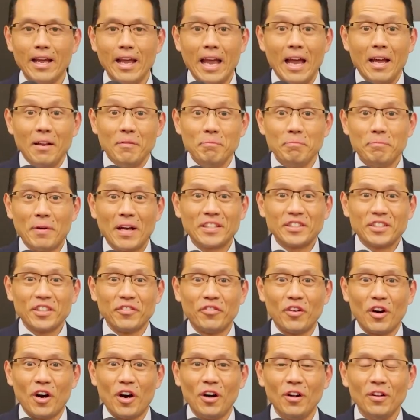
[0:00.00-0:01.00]
And best
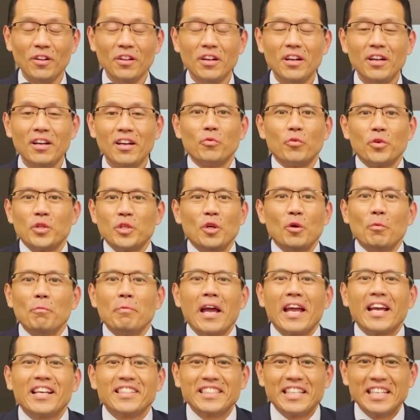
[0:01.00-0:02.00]
of all, you don't
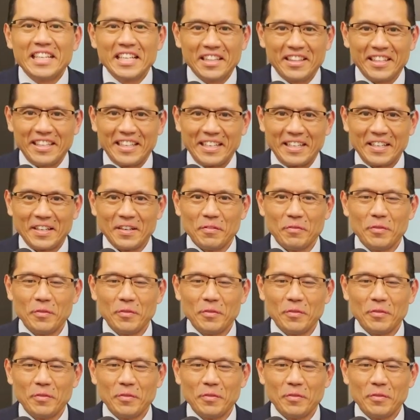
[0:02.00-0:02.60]
pay us anything.